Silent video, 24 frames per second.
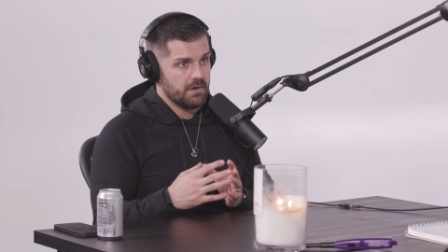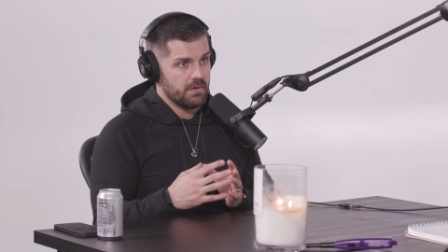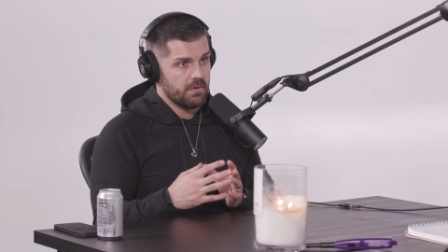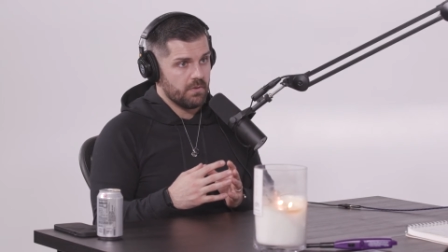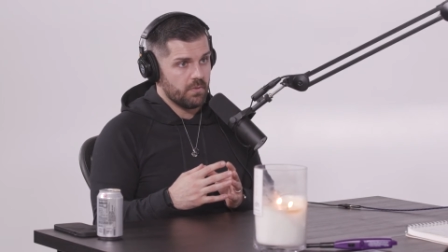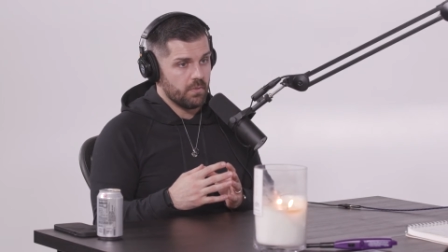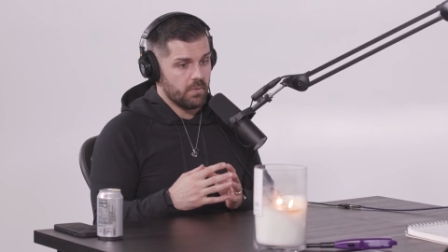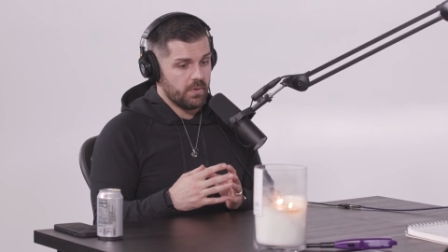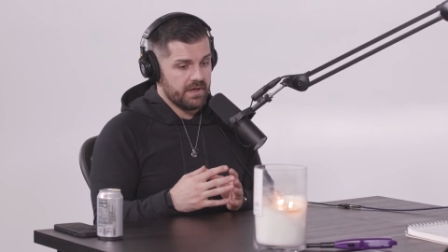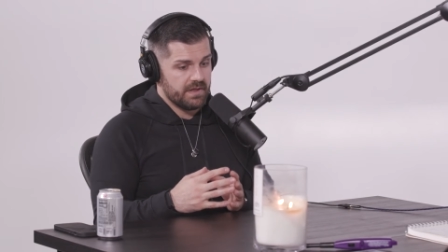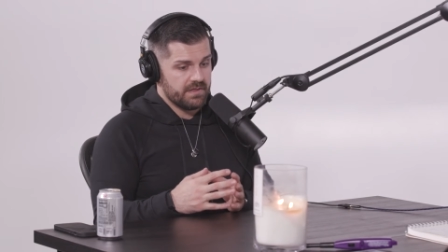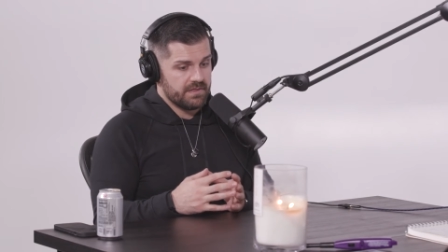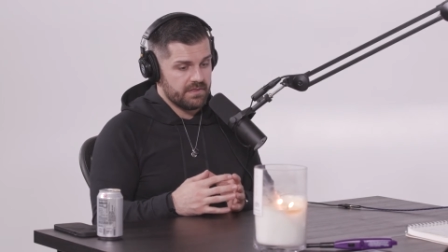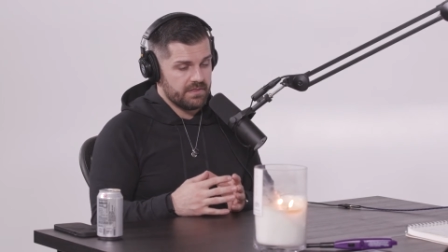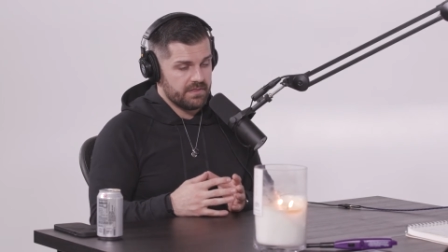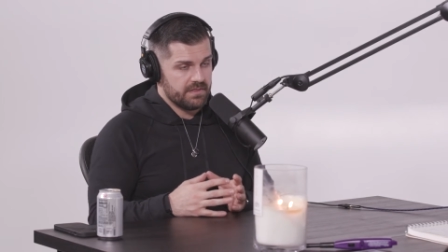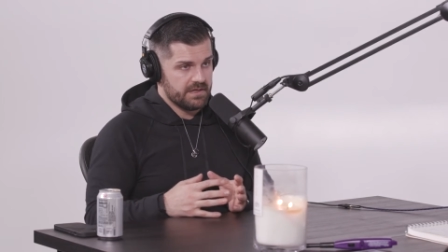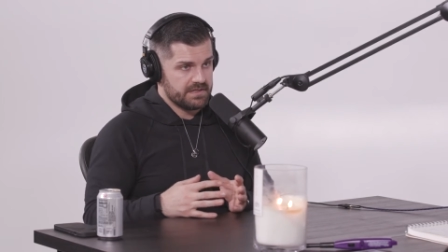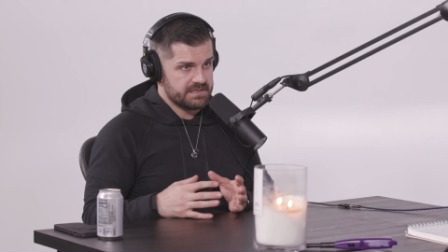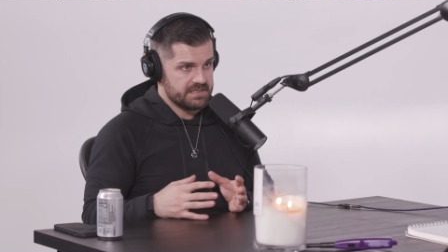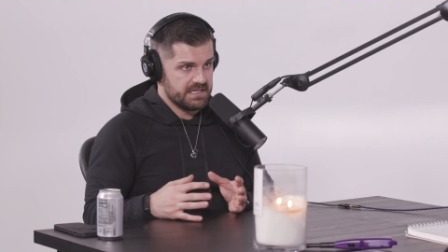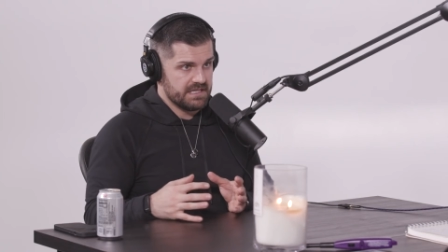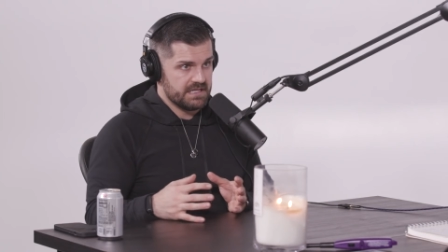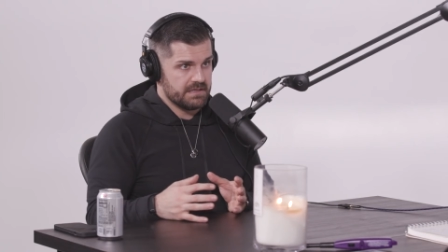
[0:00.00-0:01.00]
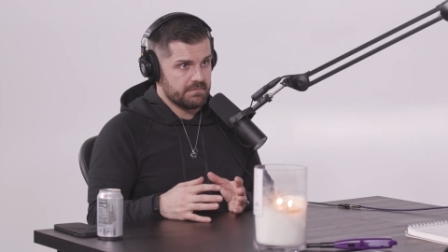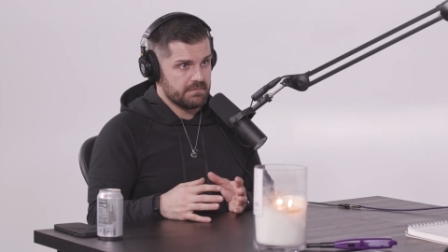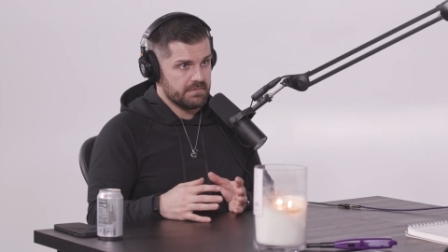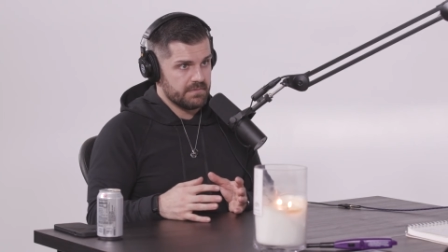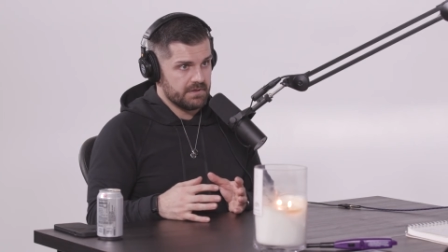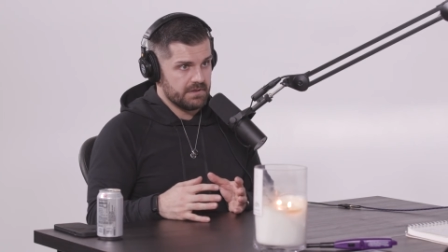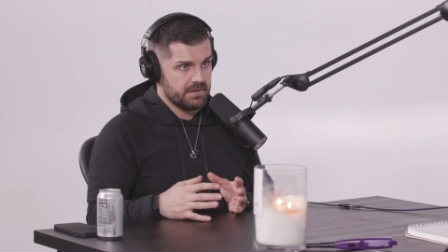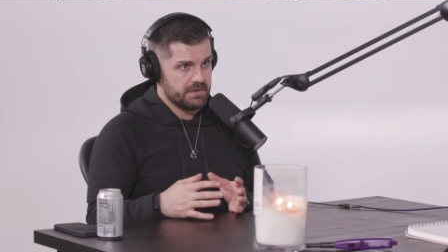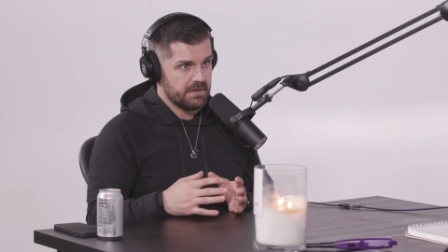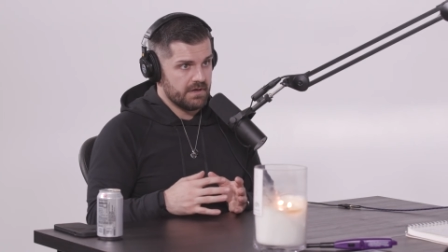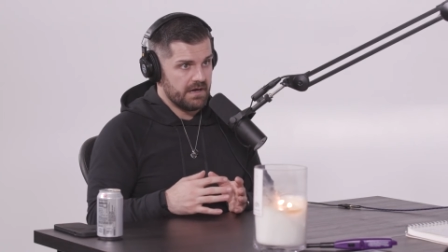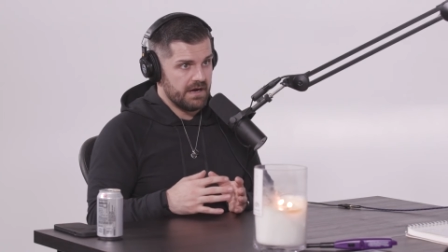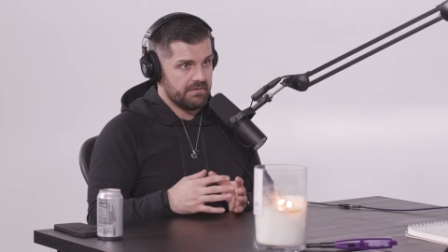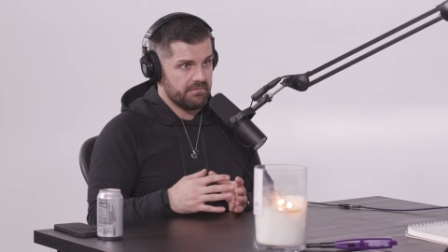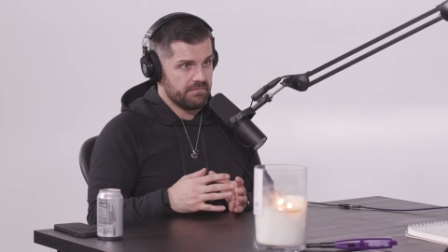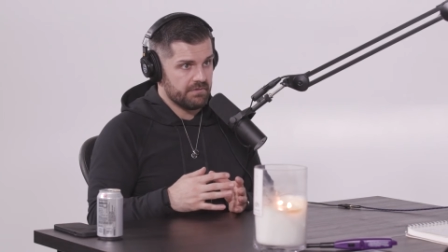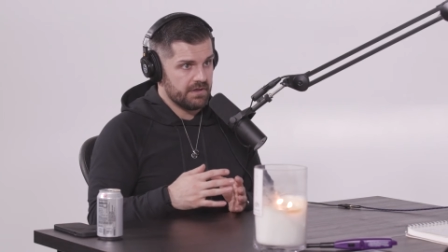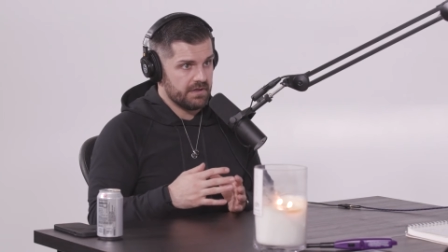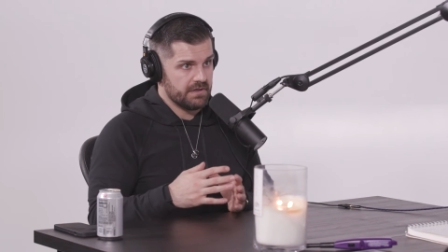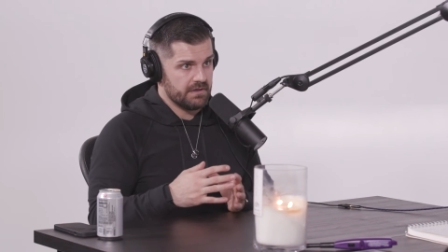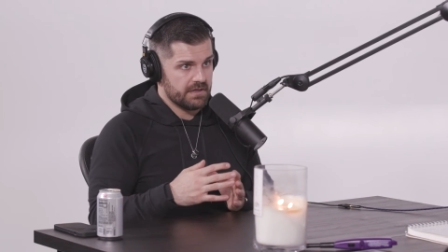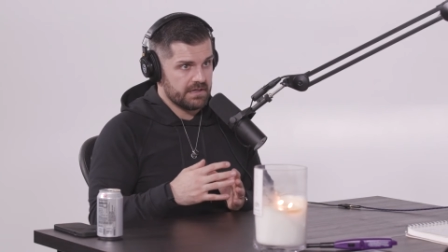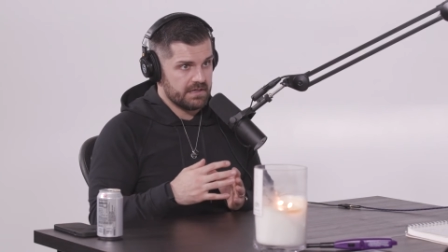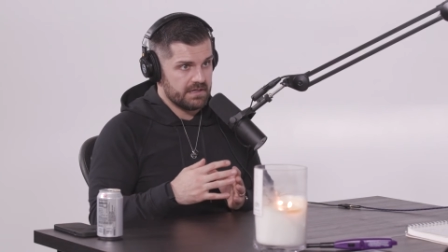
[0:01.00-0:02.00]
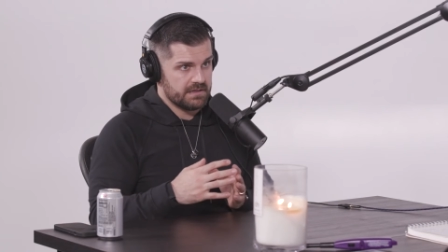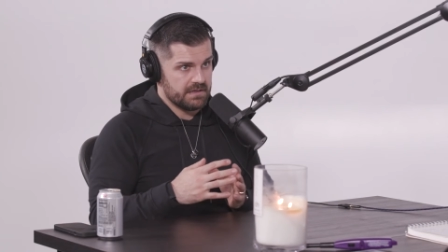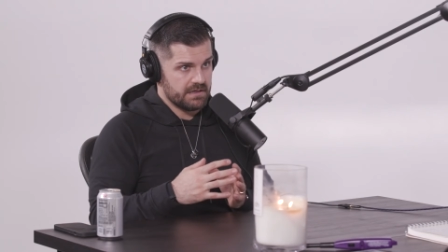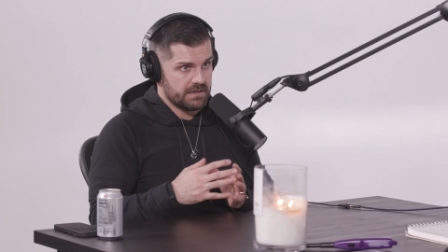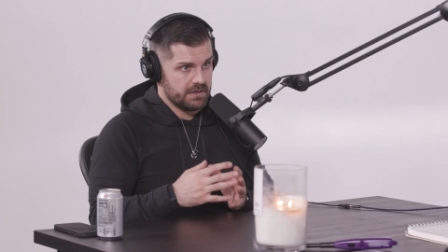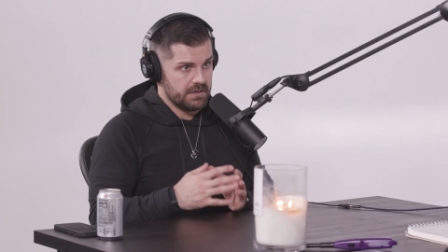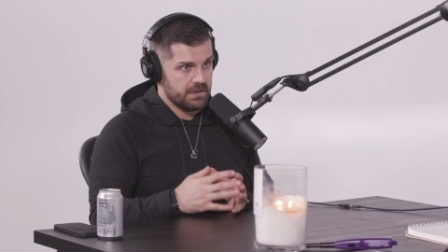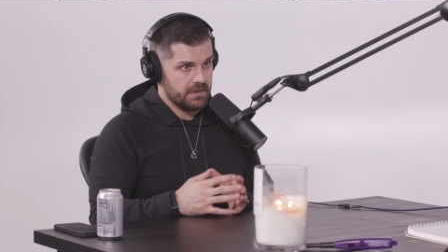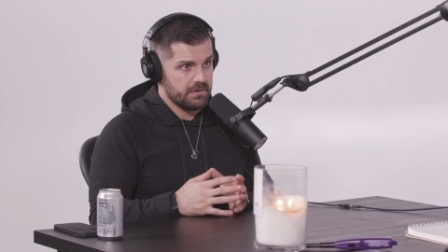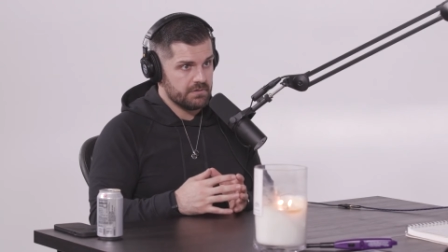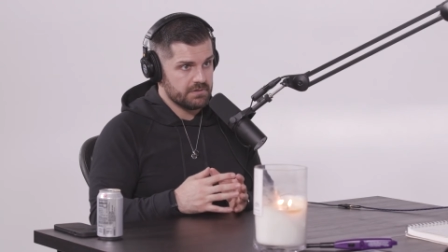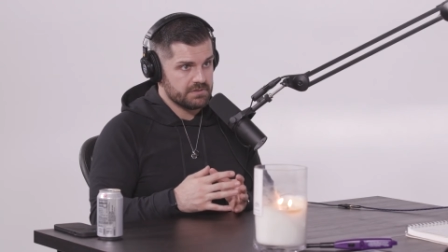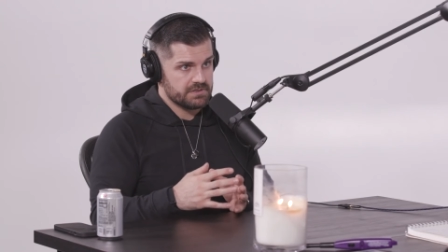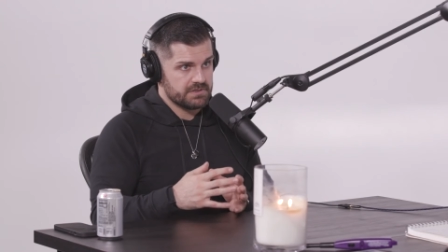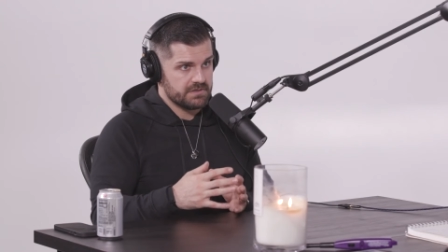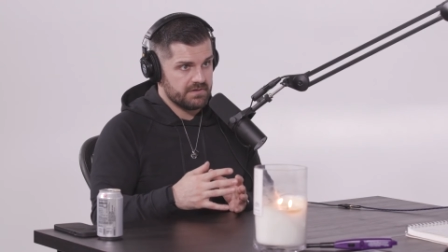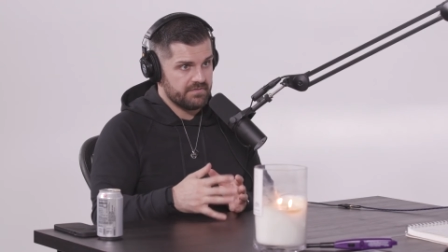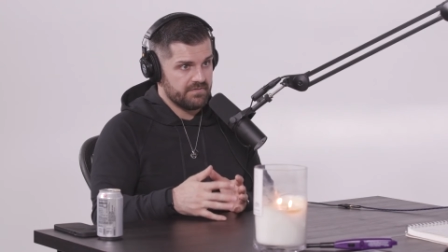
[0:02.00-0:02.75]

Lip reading: with the team. You know, I really look at the coach,